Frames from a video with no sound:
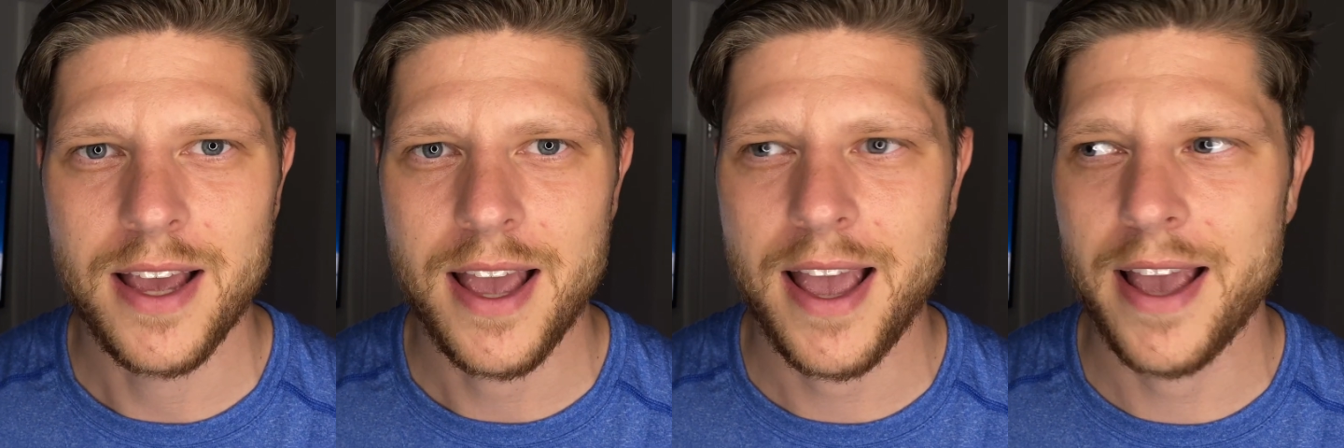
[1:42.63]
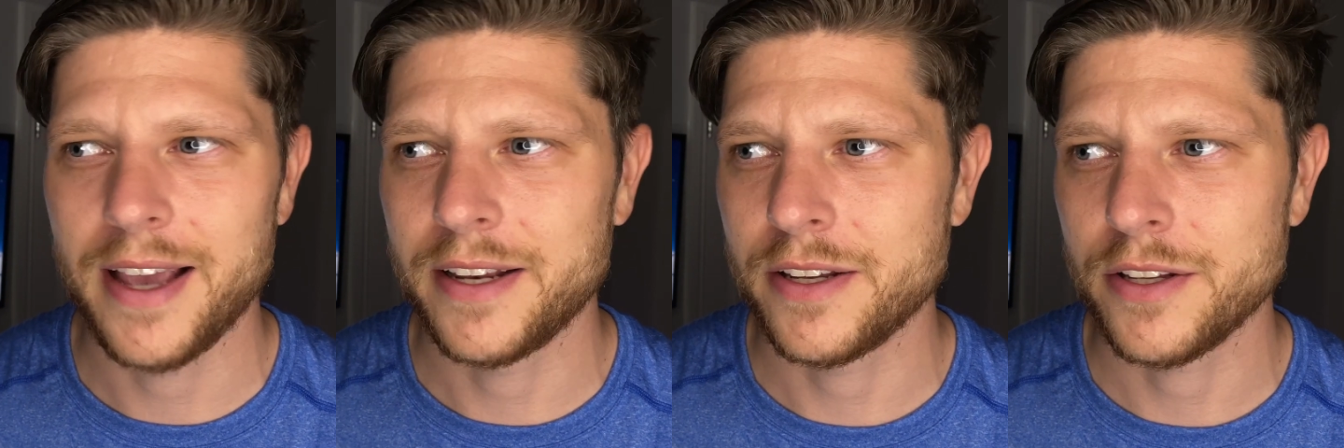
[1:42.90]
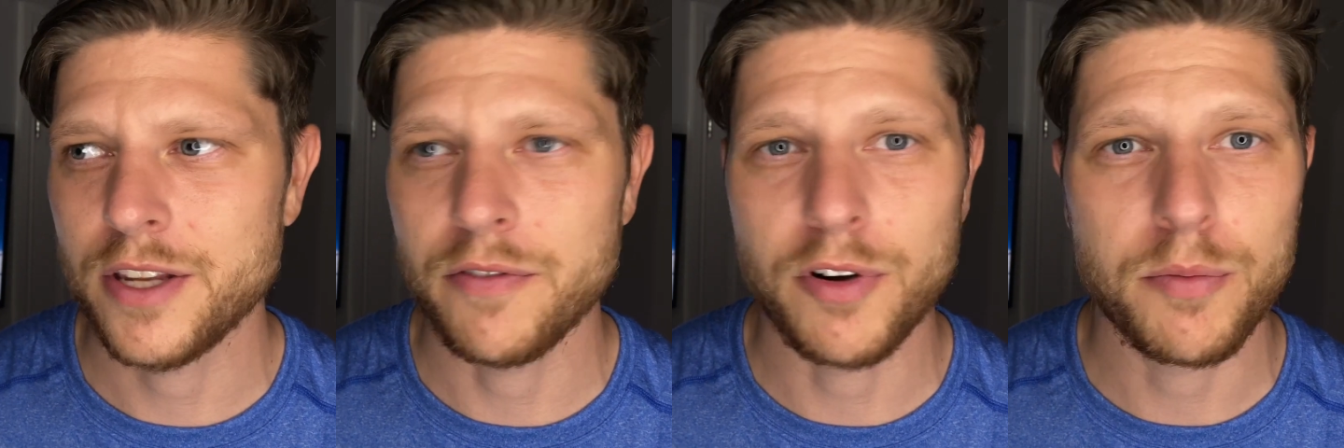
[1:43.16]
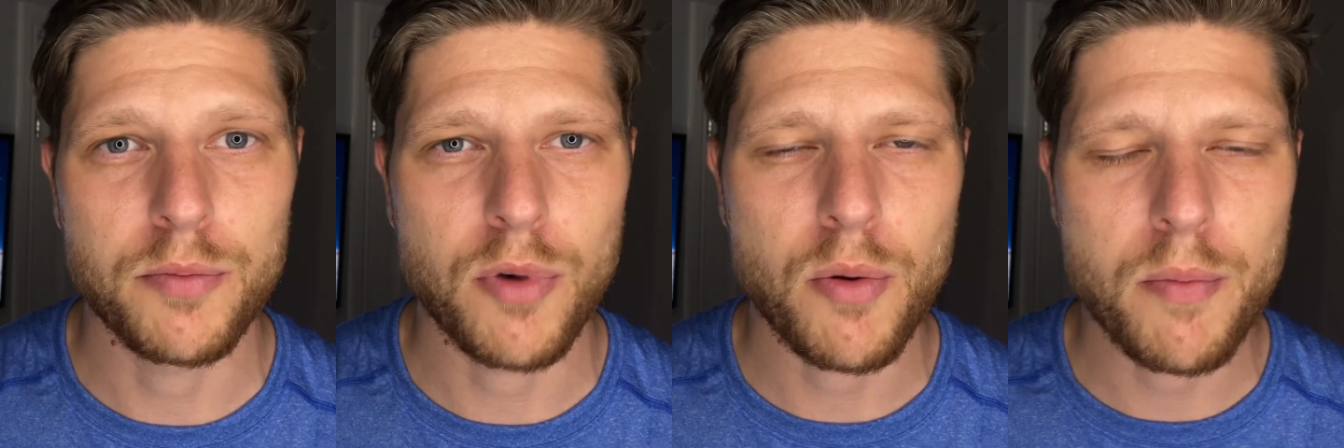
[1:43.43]
and they will
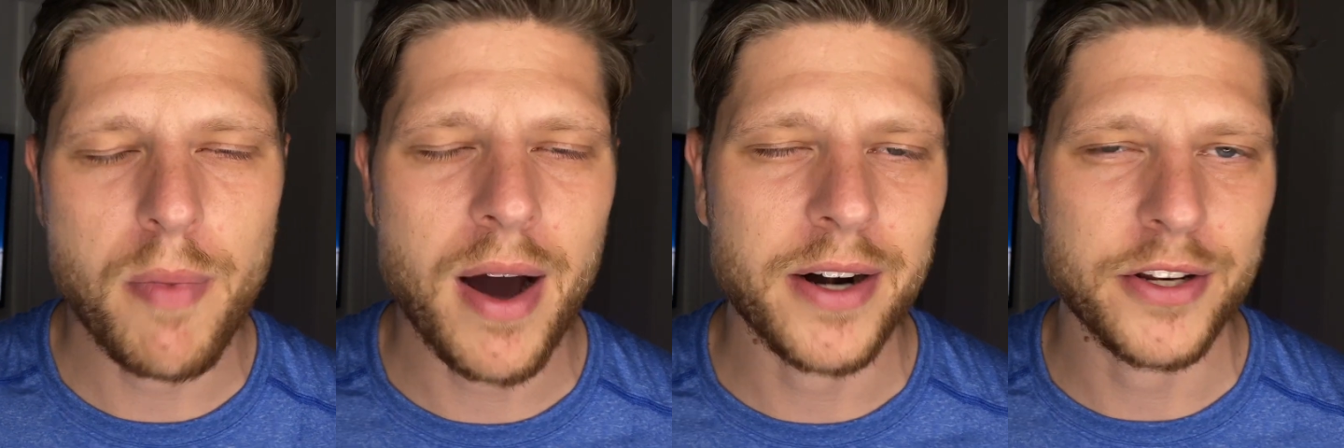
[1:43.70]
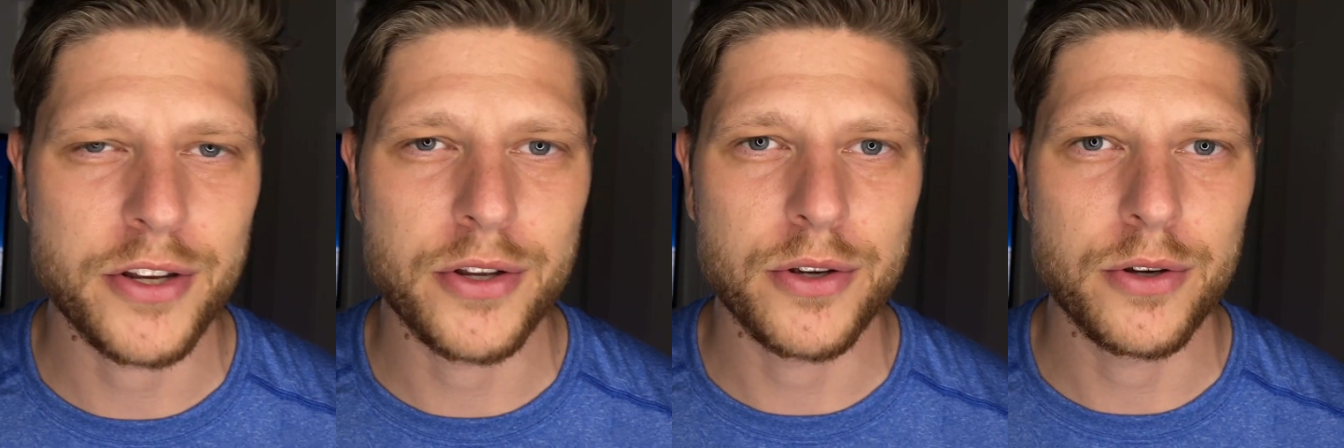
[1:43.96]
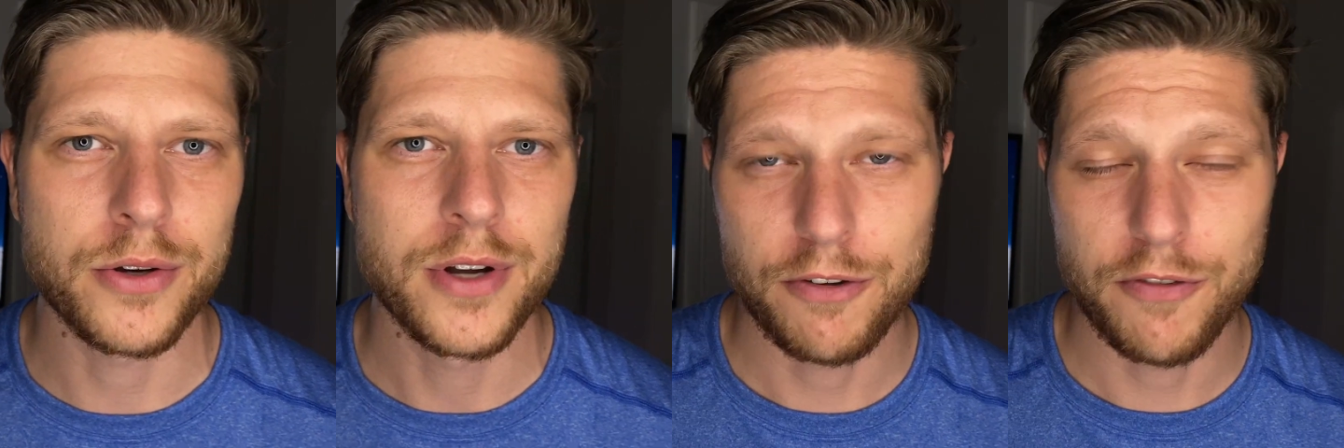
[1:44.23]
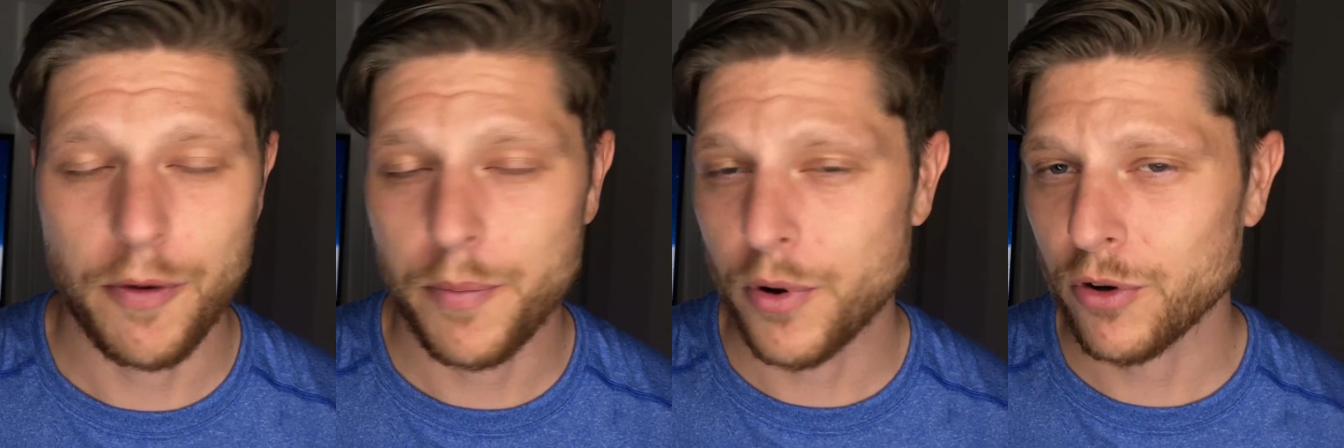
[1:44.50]
bombard you with
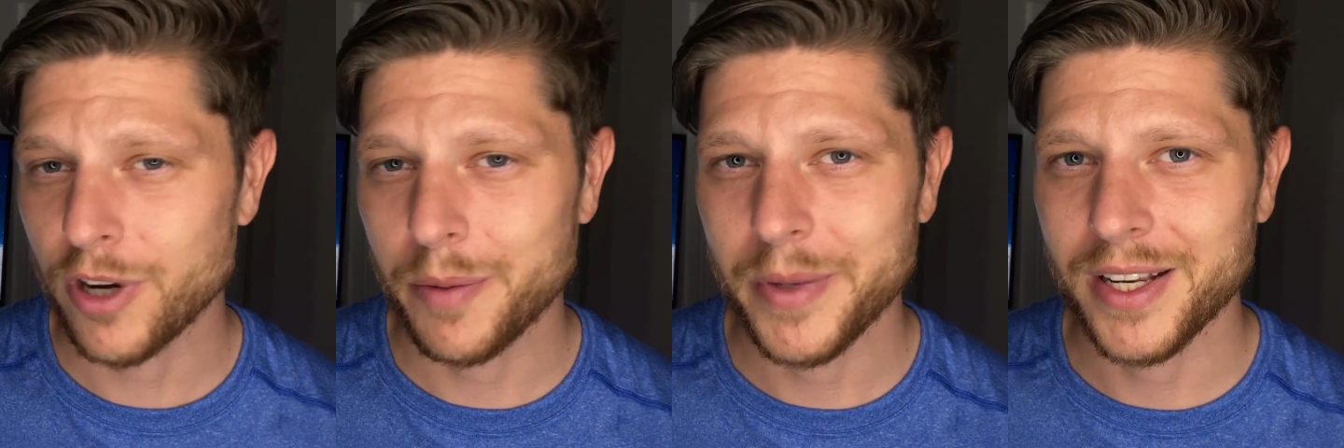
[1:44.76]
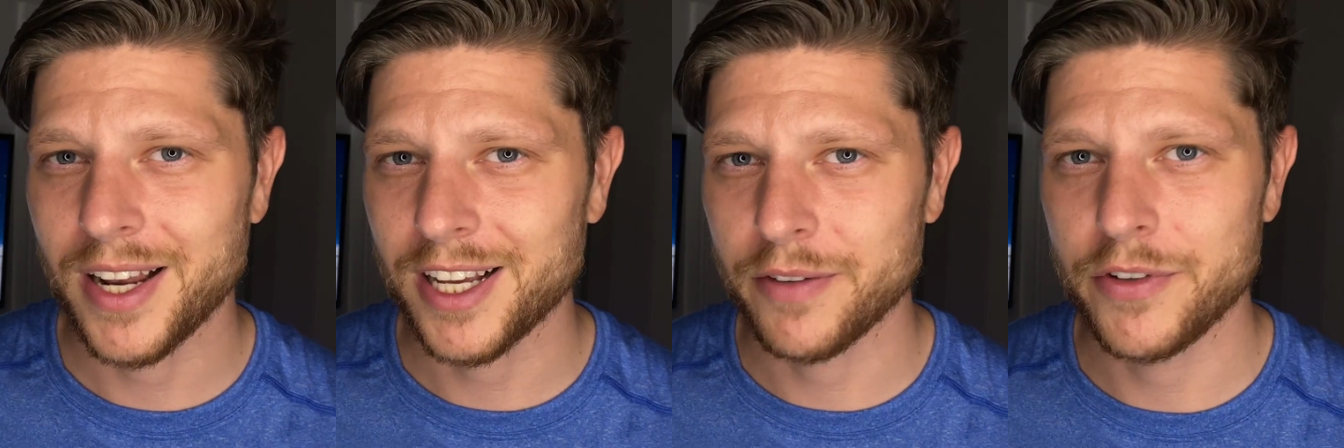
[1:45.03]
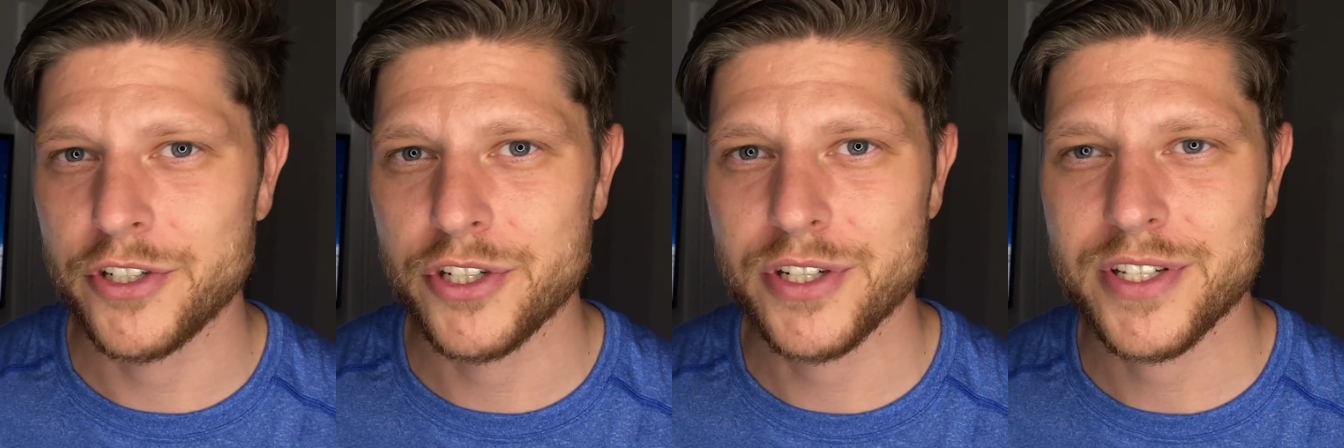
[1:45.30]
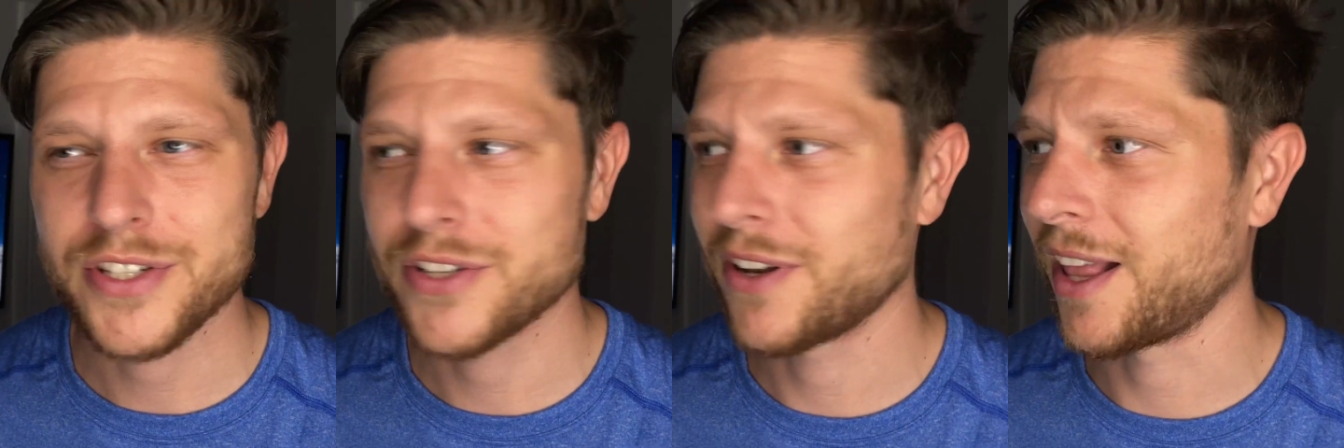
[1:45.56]
uh, programming
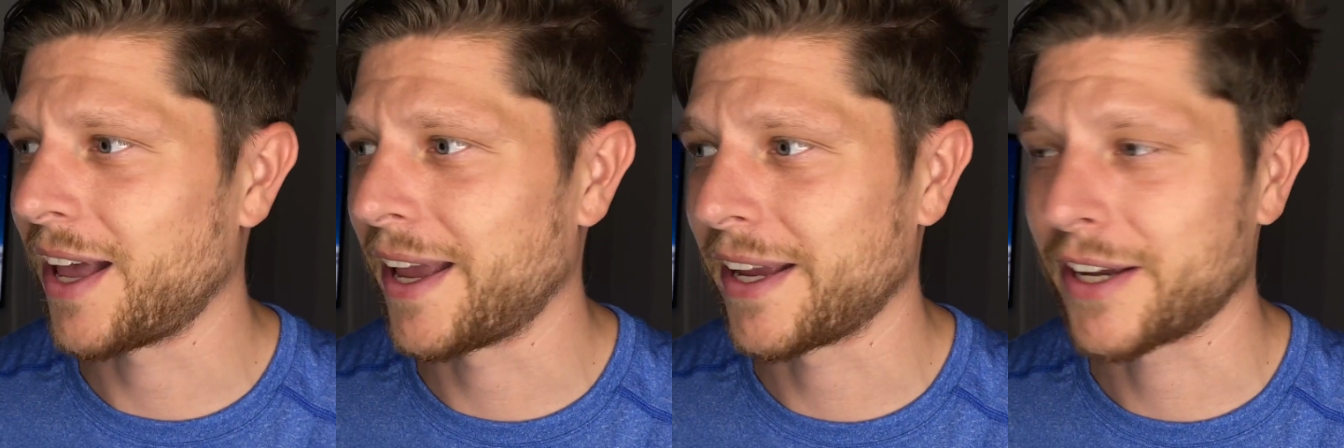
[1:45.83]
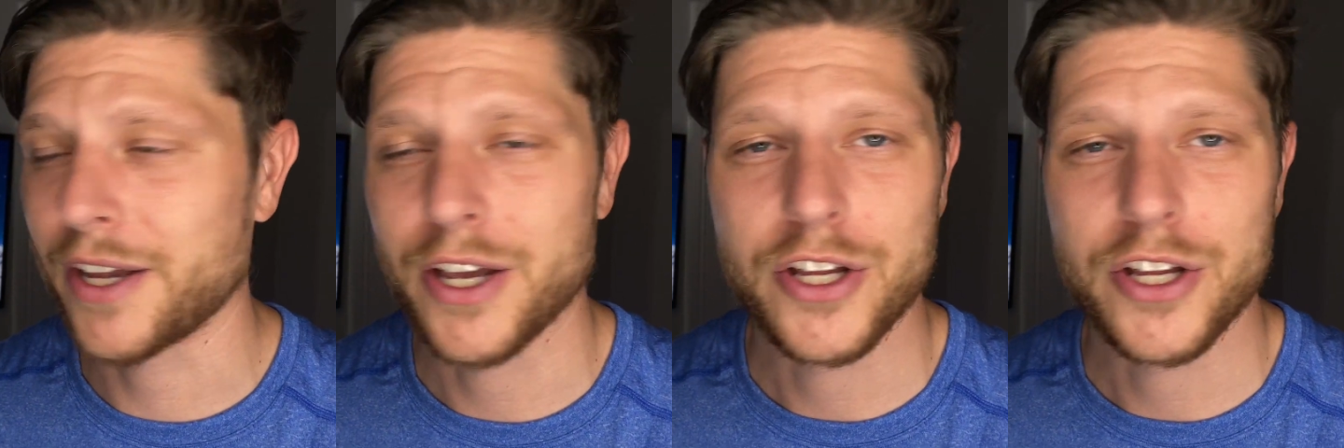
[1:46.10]
languages like